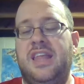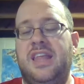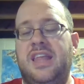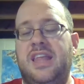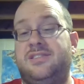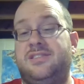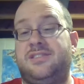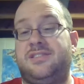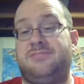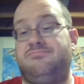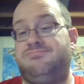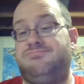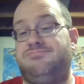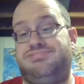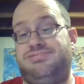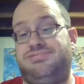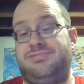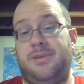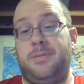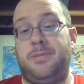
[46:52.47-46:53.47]
That
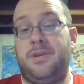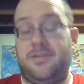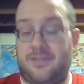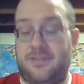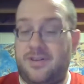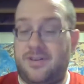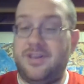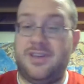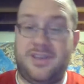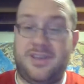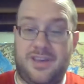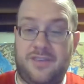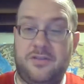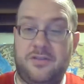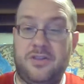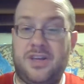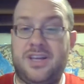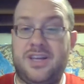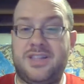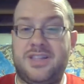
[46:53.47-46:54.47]
cost,
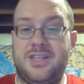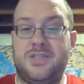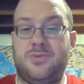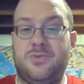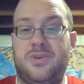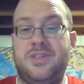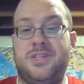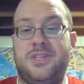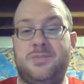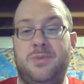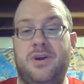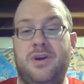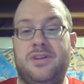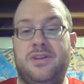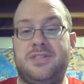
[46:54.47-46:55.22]
if you look at this one,